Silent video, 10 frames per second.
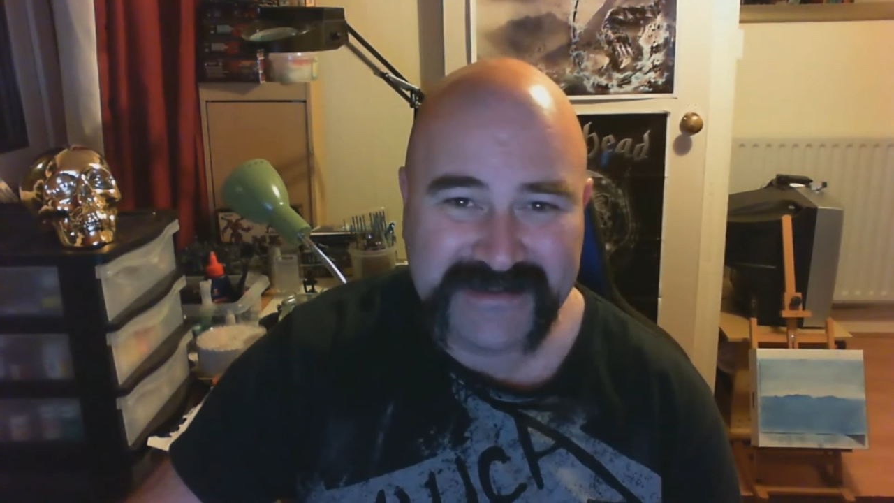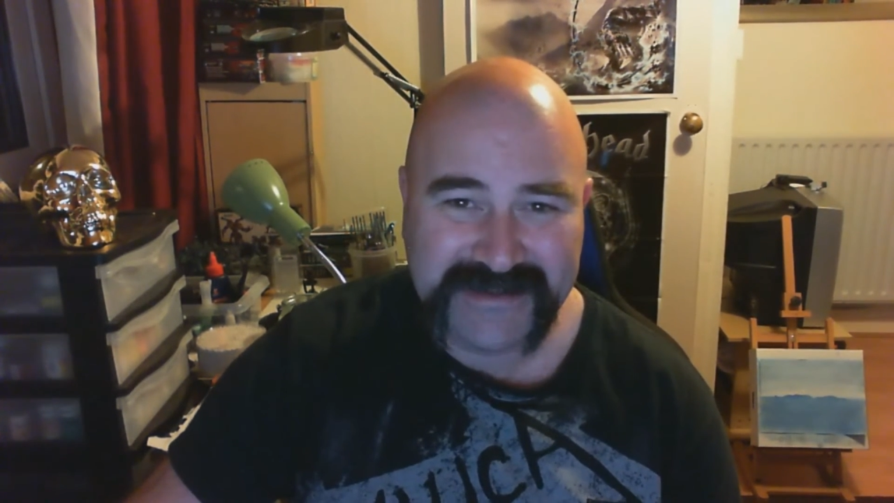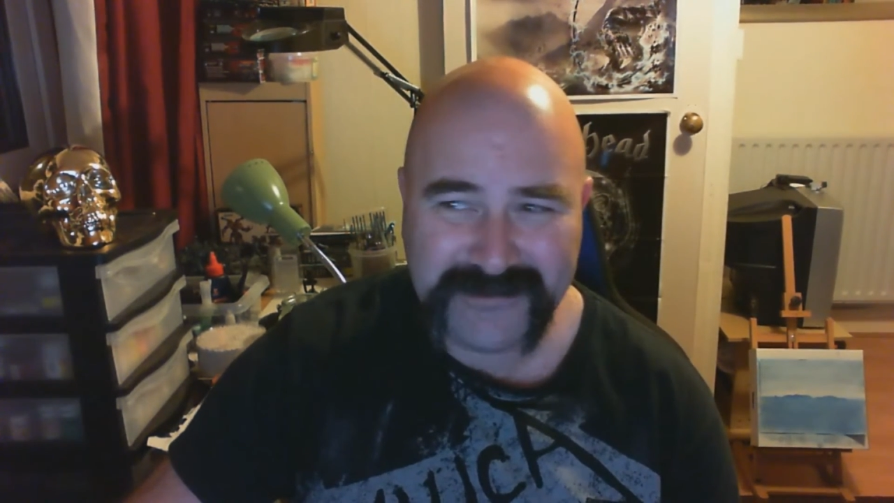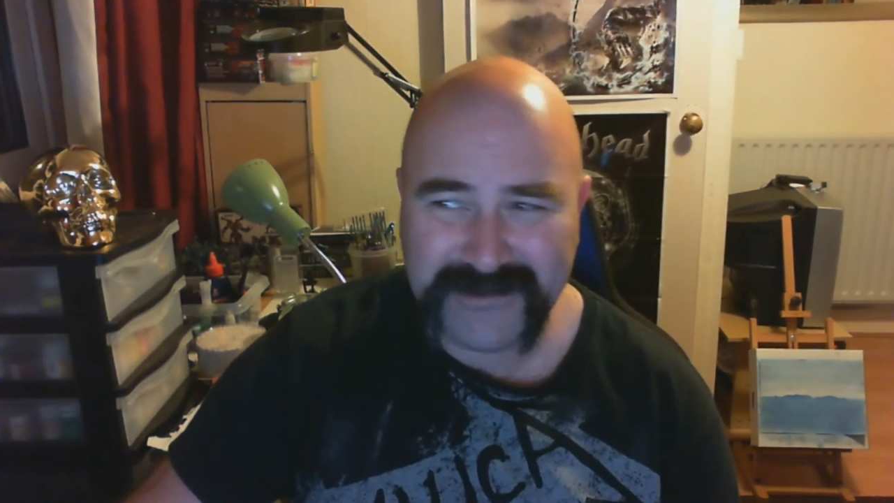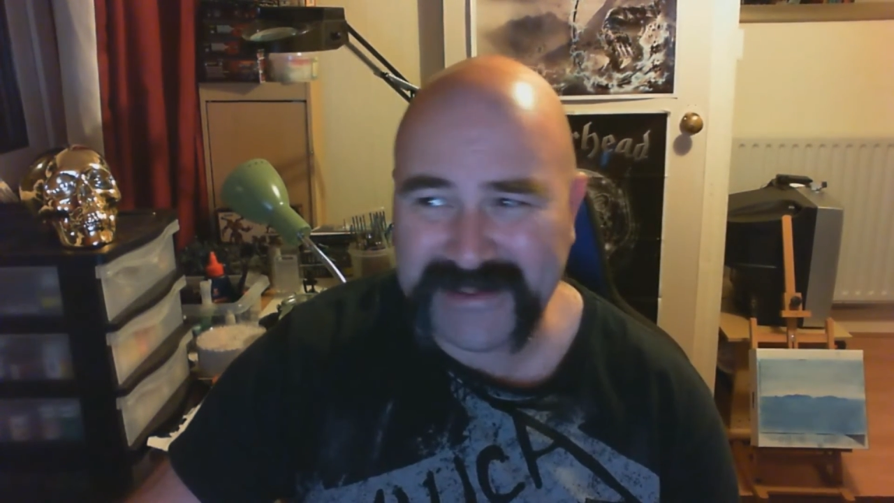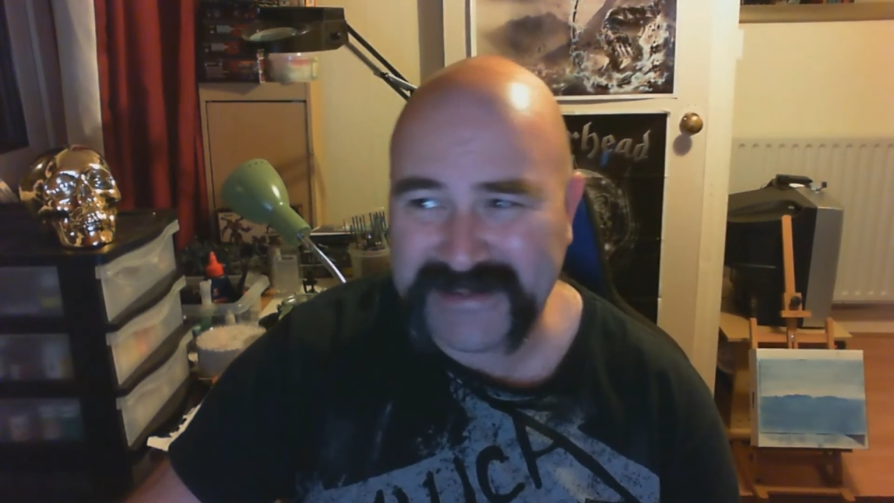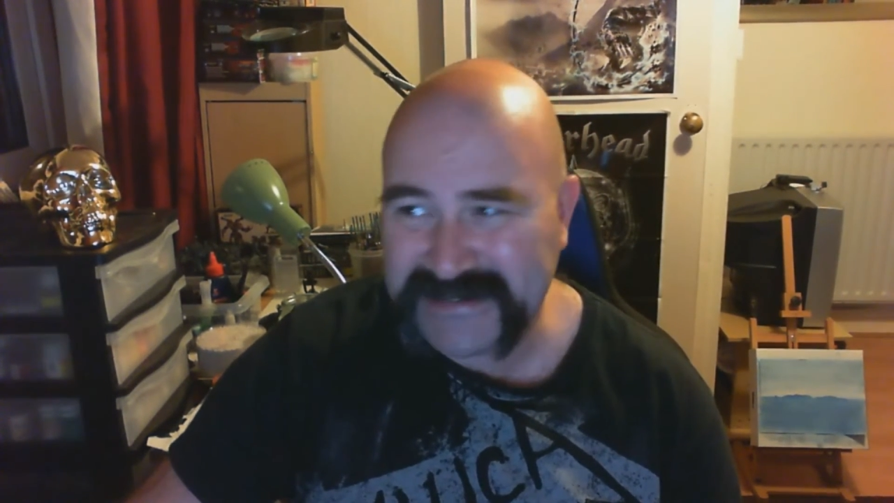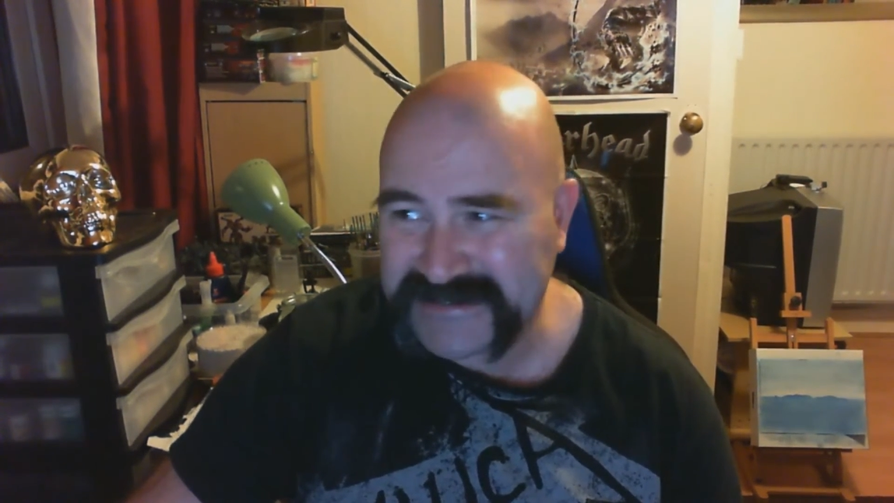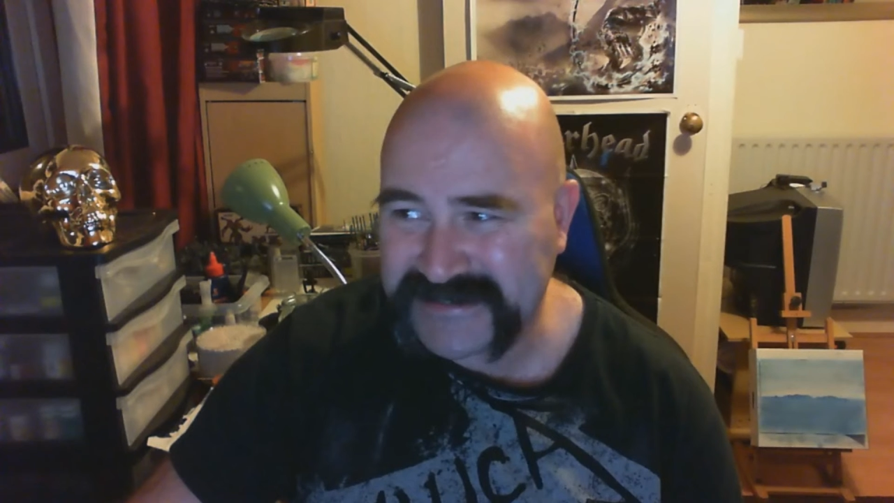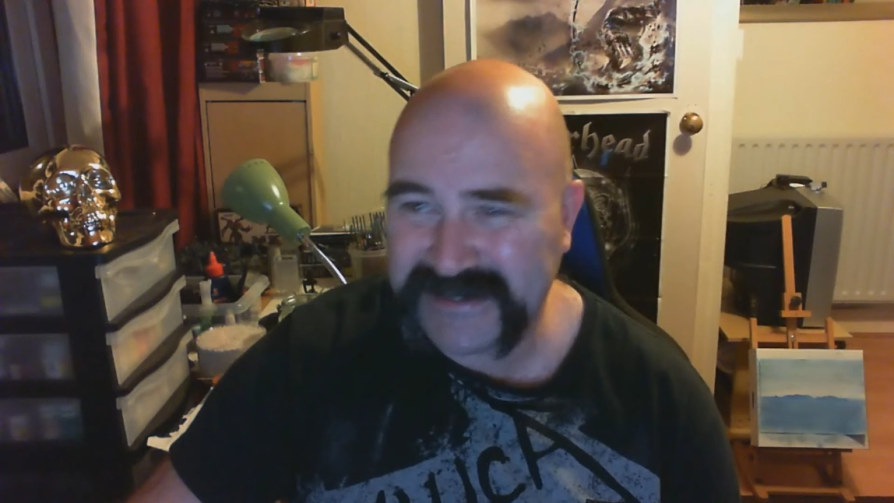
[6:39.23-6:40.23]

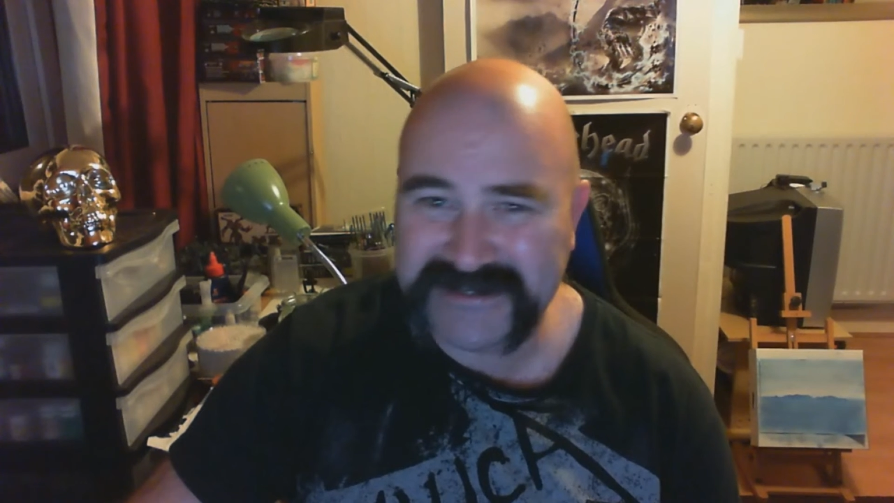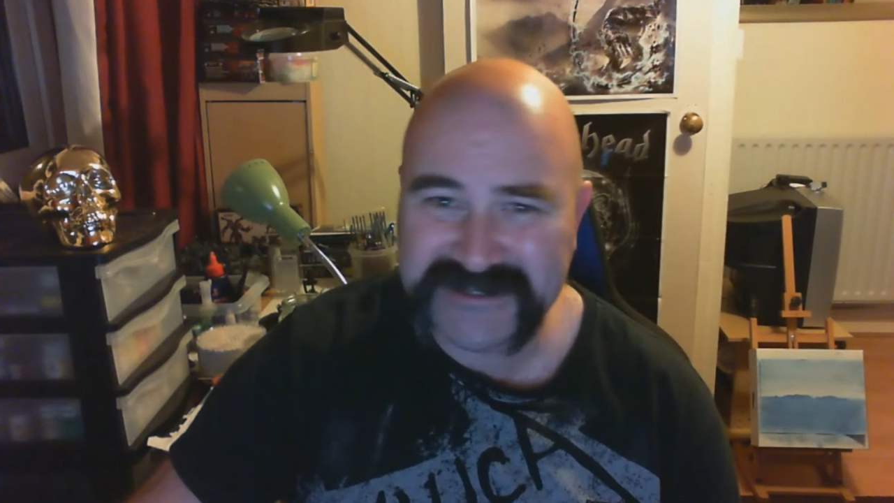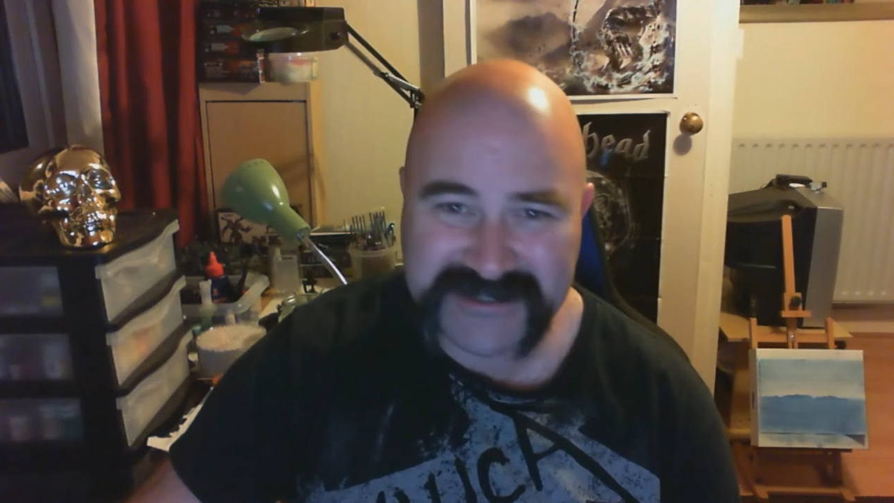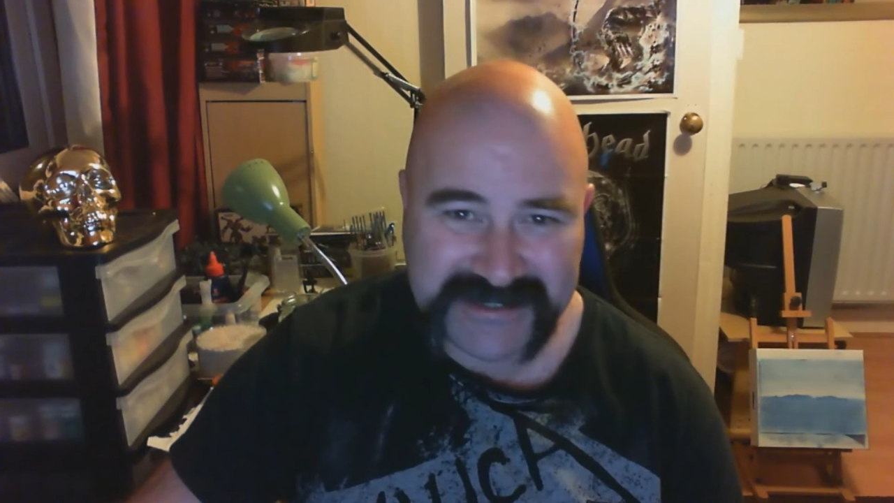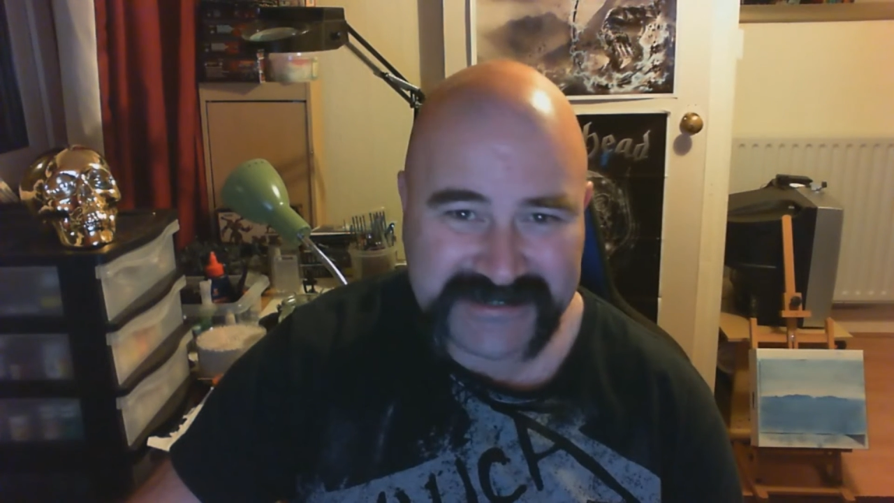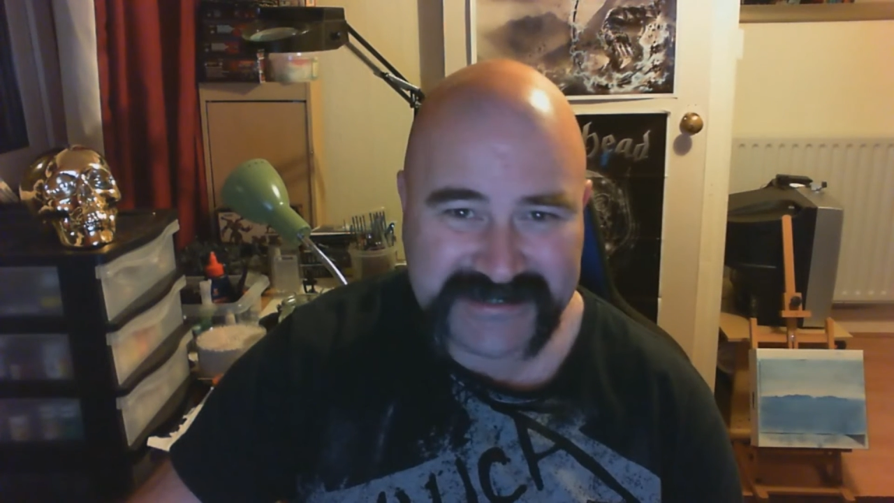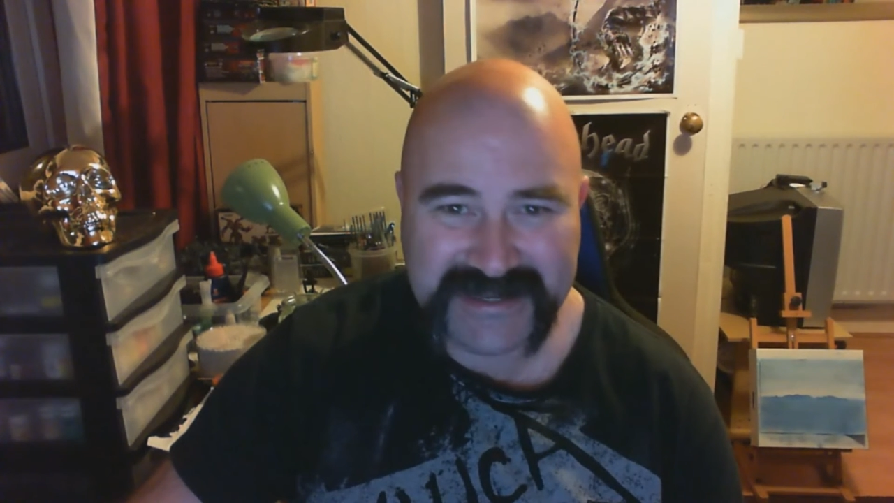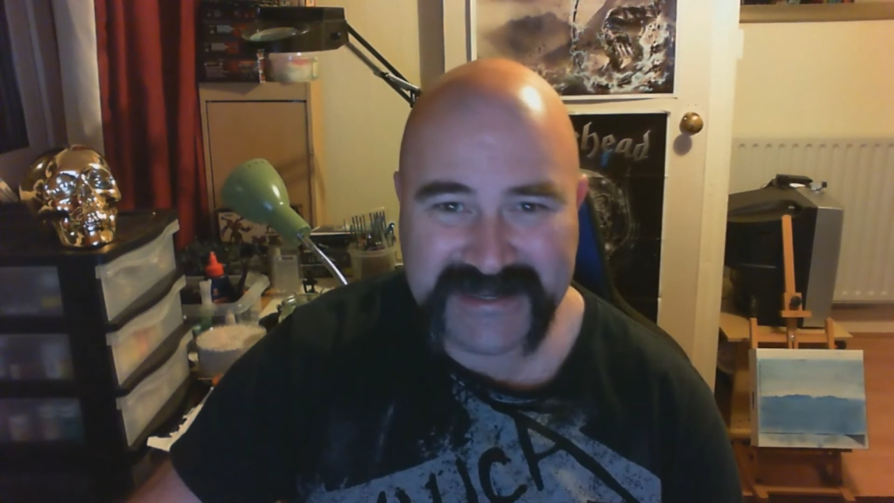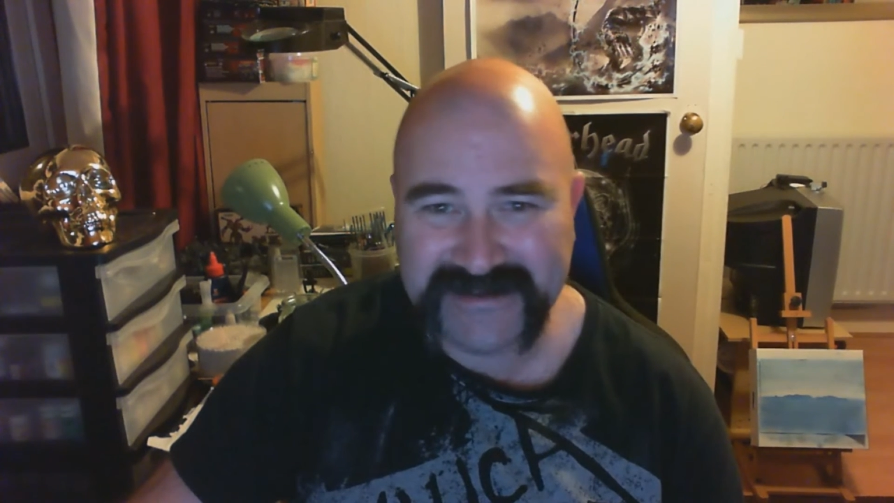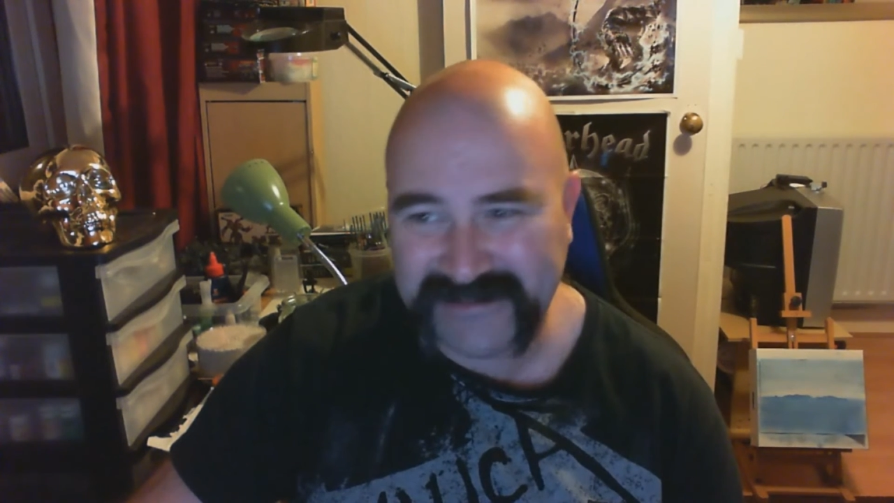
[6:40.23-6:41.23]
He said, she
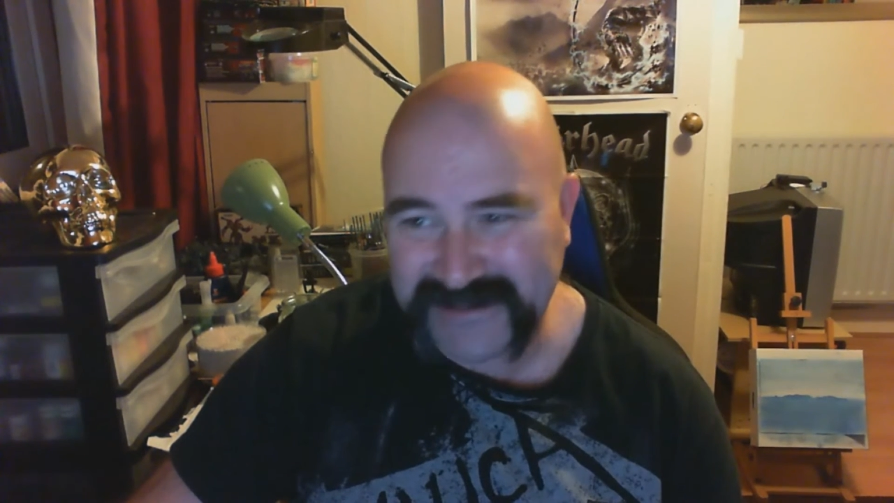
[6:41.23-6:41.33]
said,